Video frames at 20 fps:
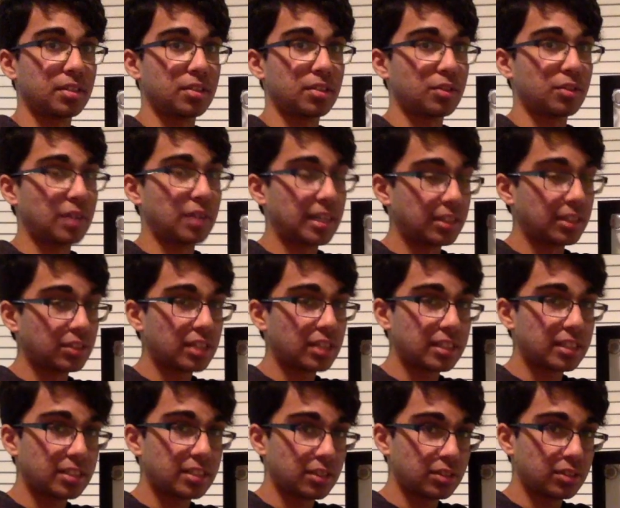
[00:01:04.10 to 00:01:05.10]
through
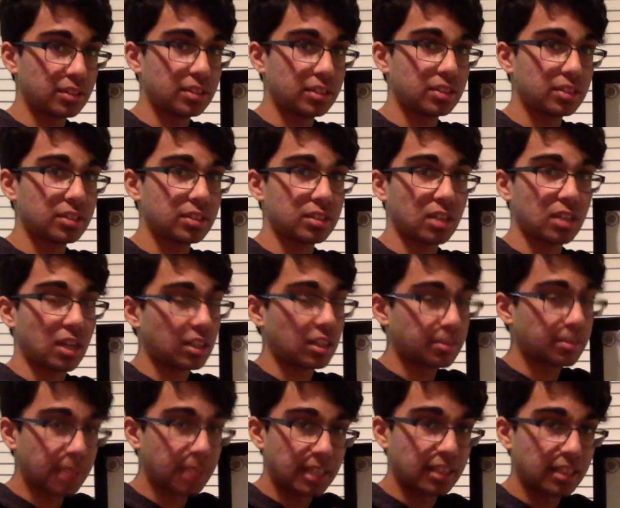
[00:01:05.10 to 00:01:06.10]
endocytosis,
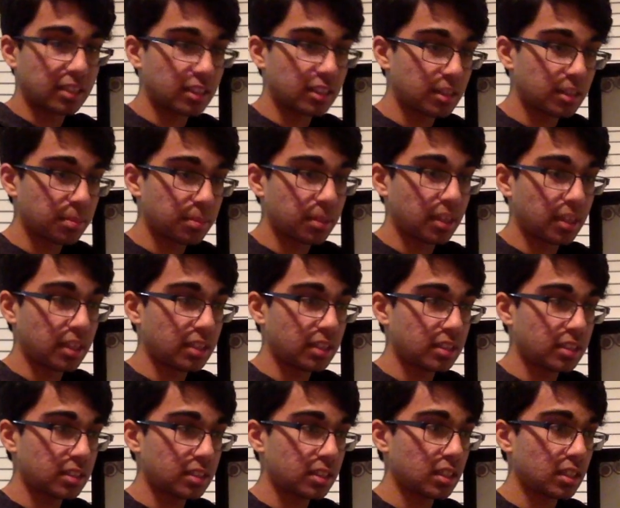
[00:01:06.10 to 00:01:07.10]
automatically a
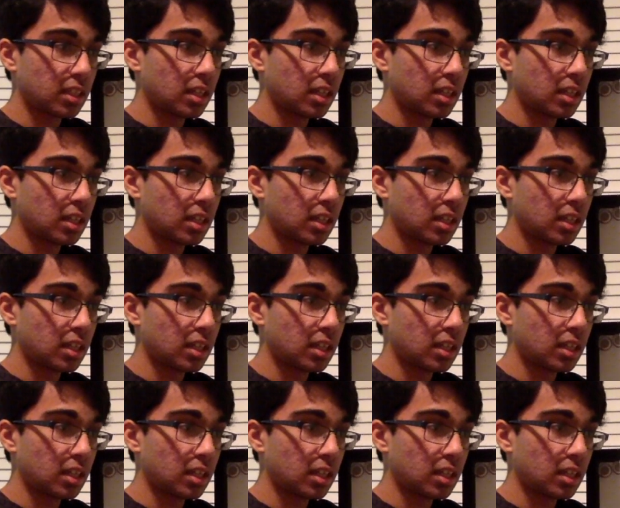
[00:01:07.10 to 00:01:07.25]
plus.